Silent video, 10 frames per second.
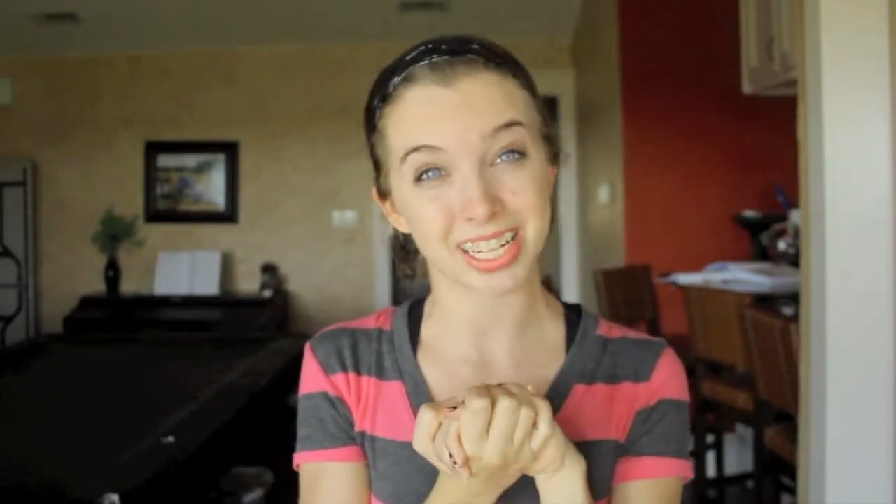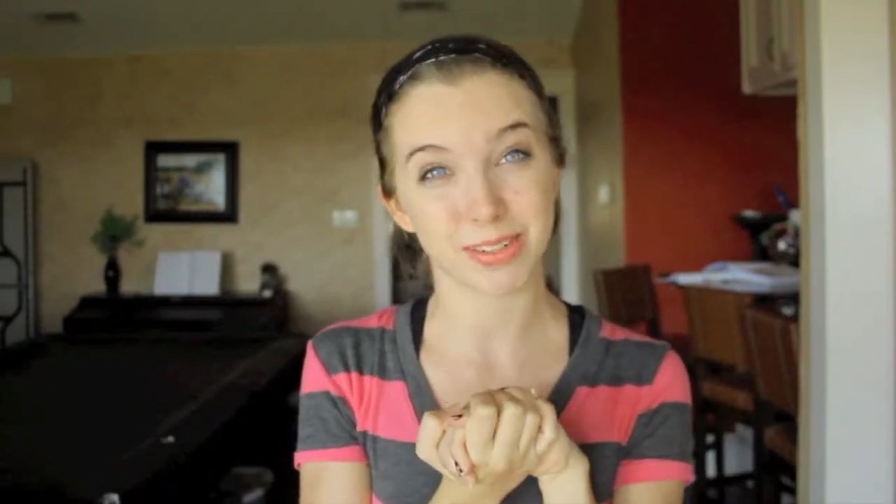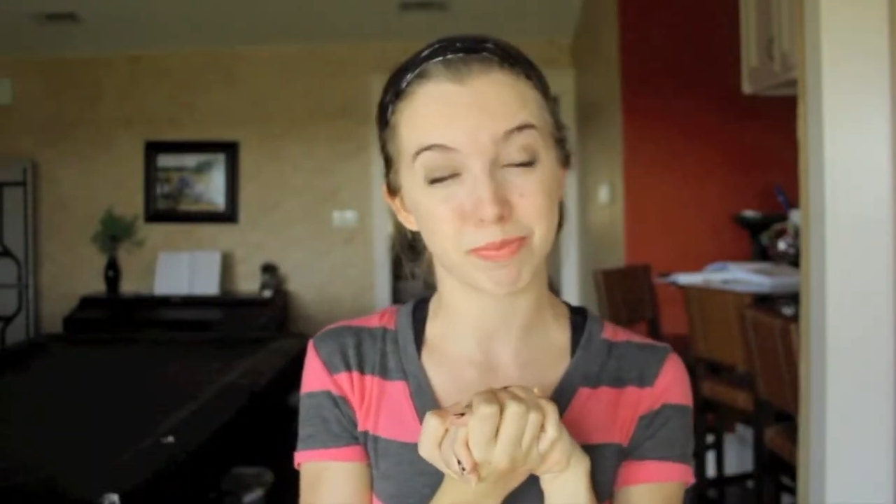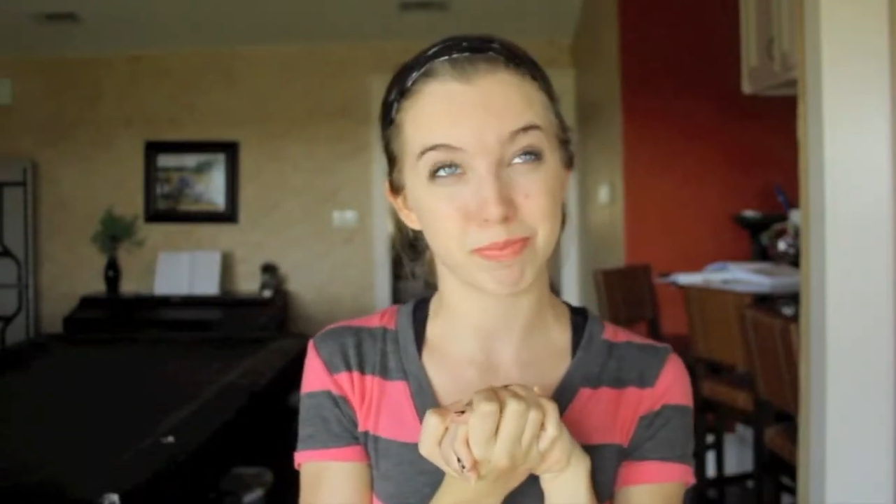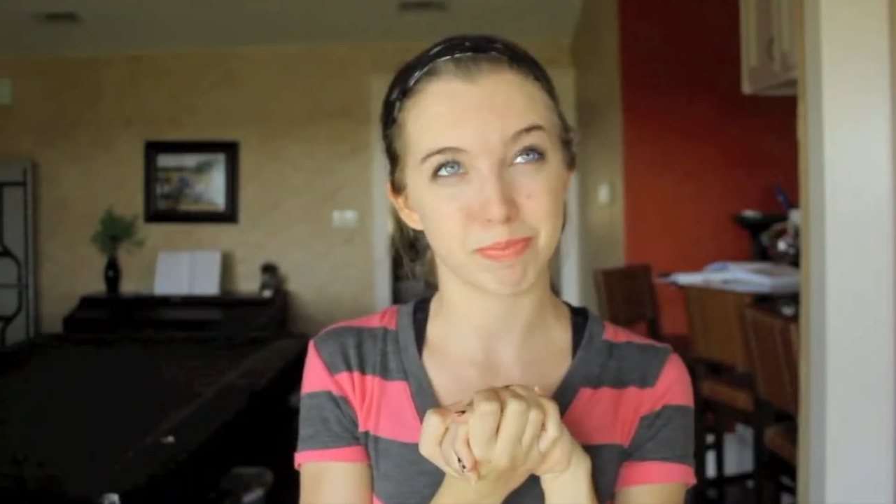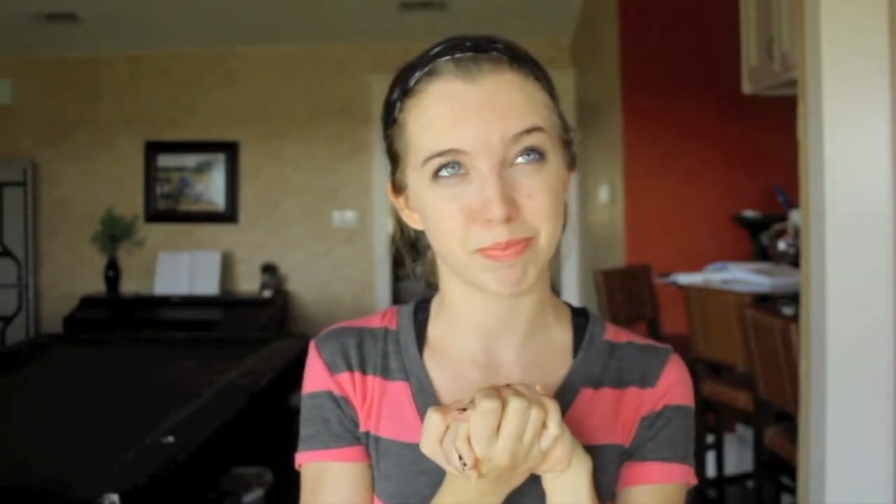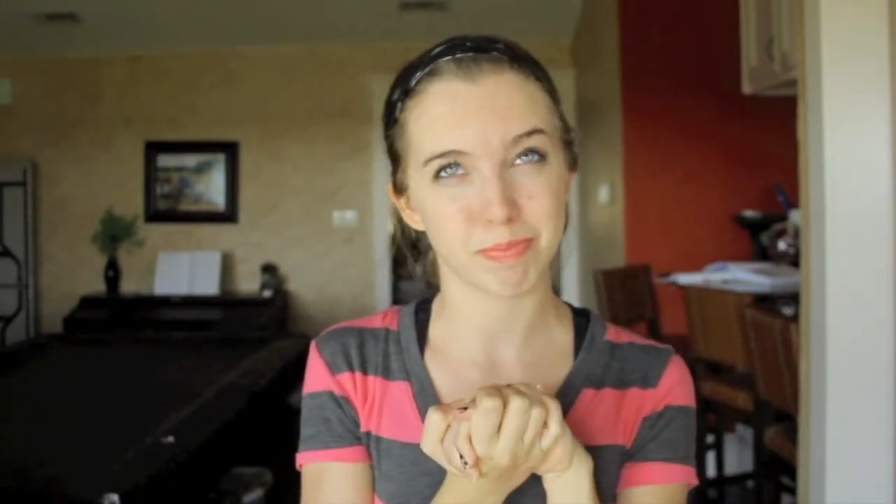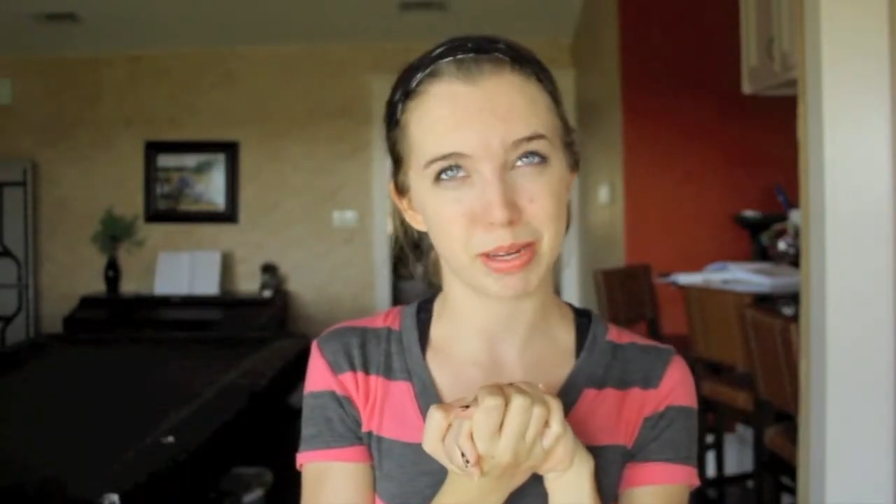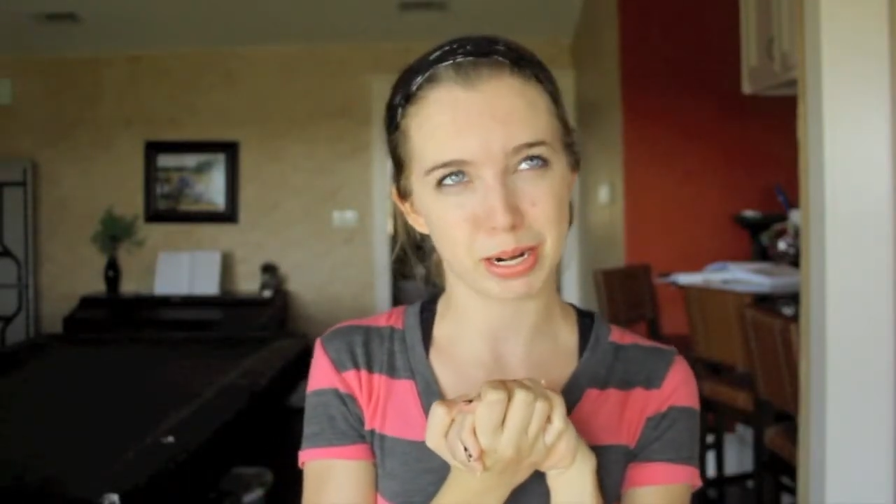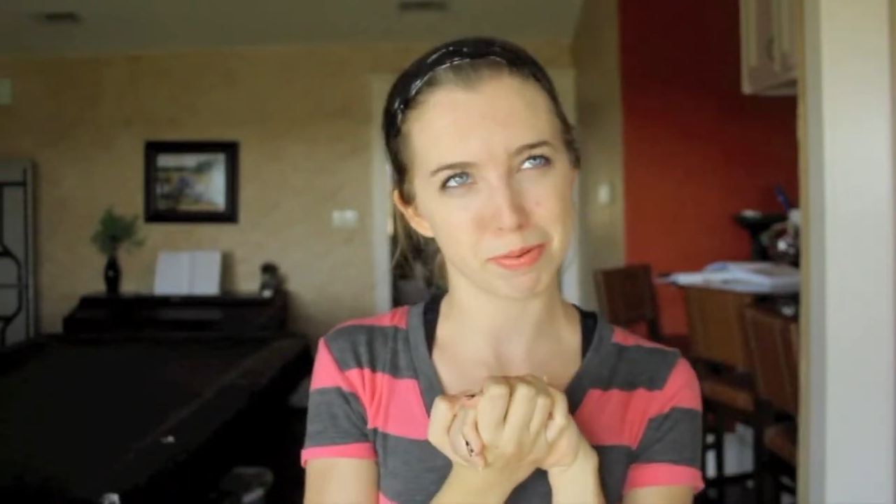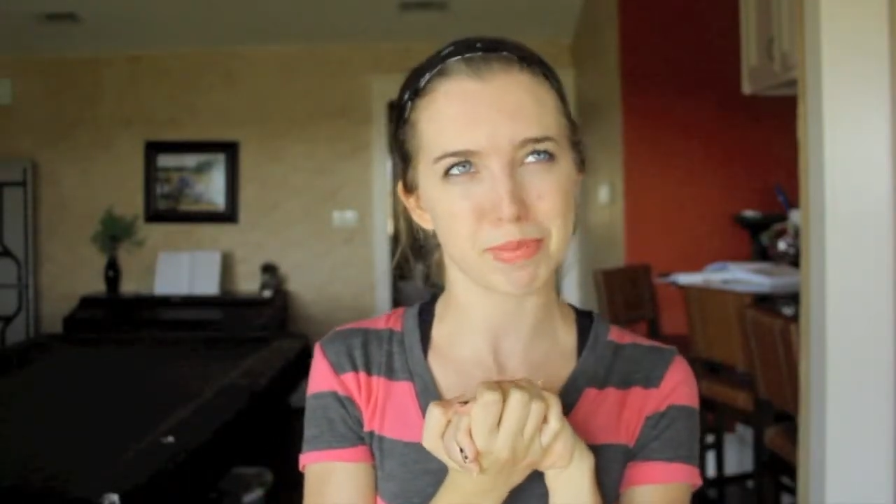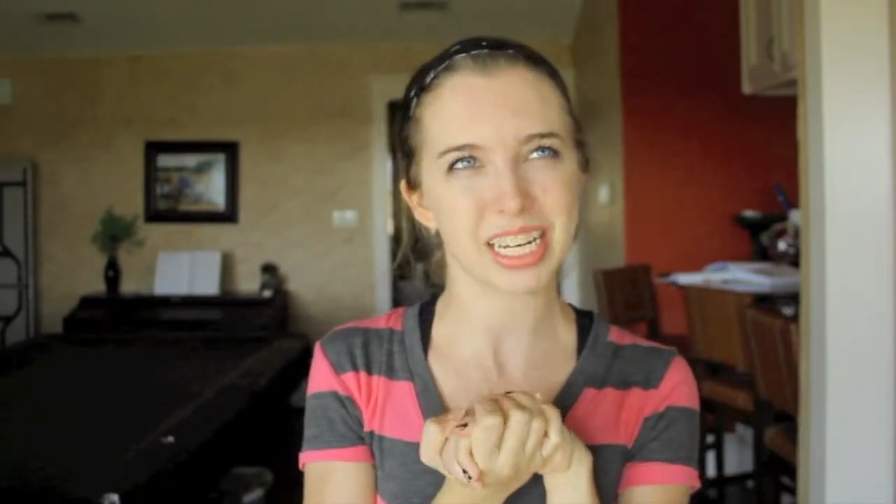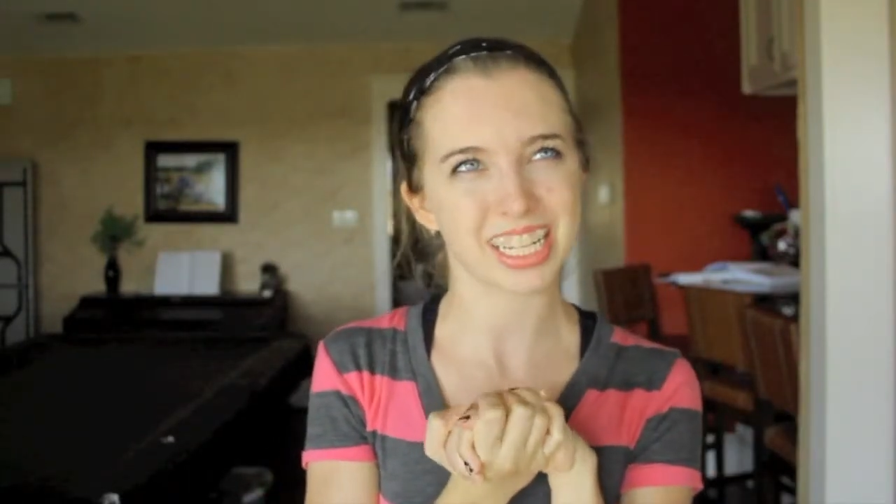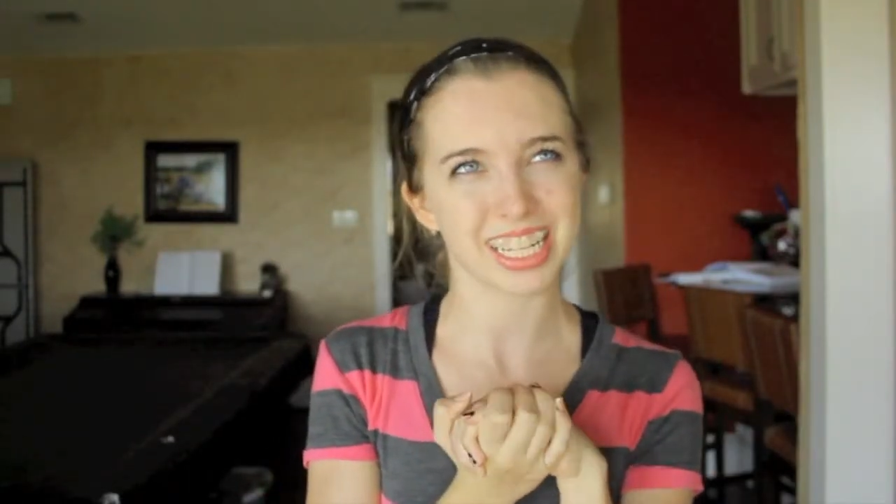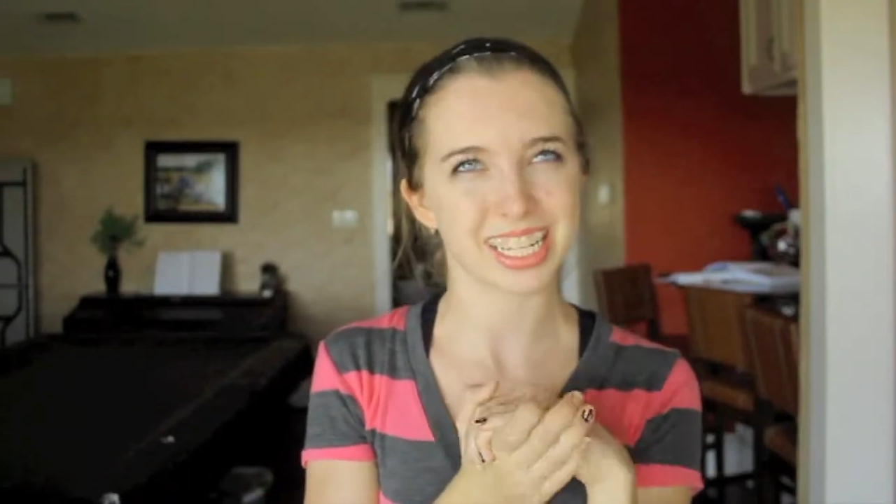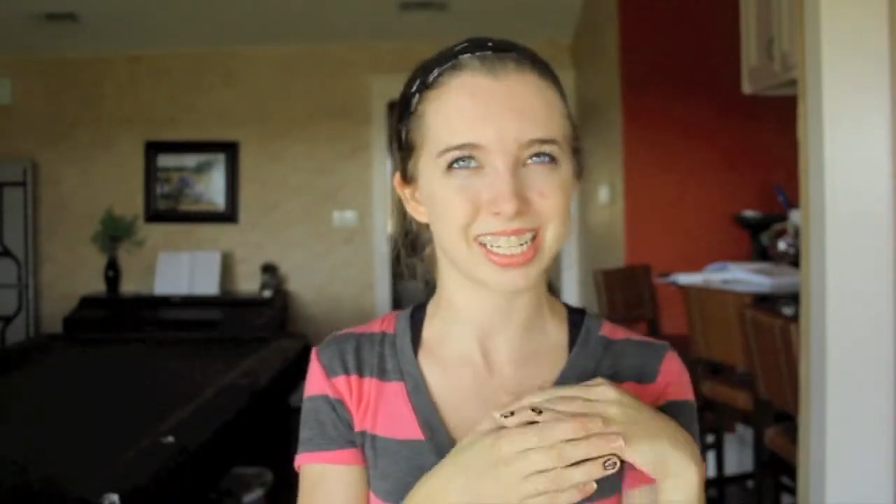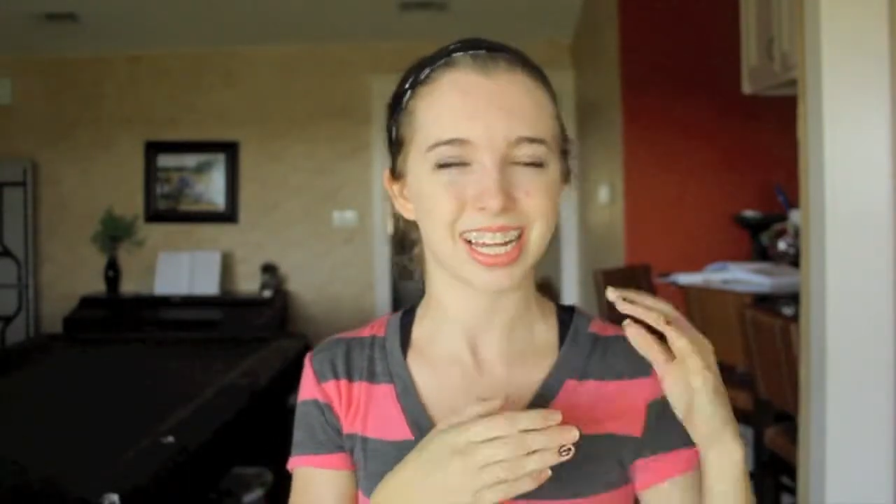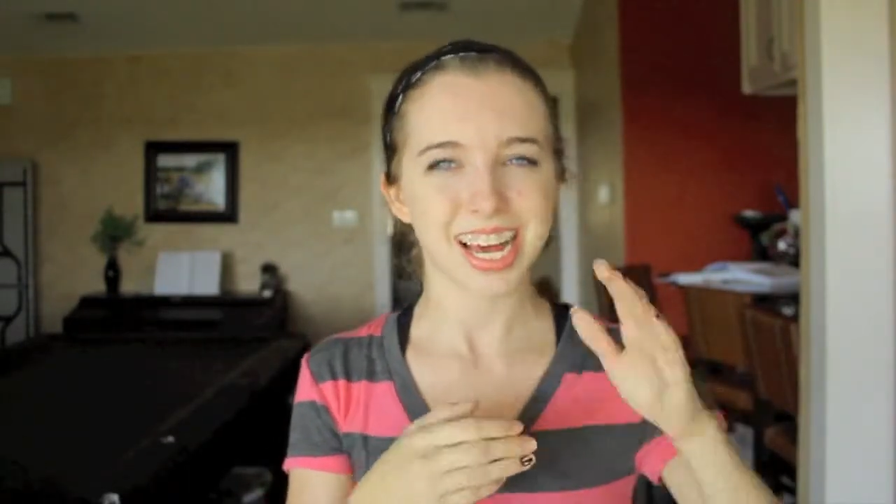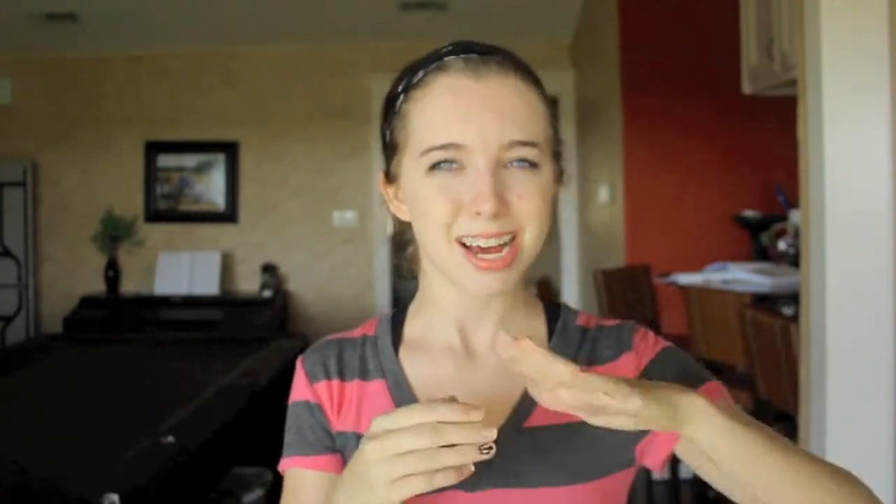experiment this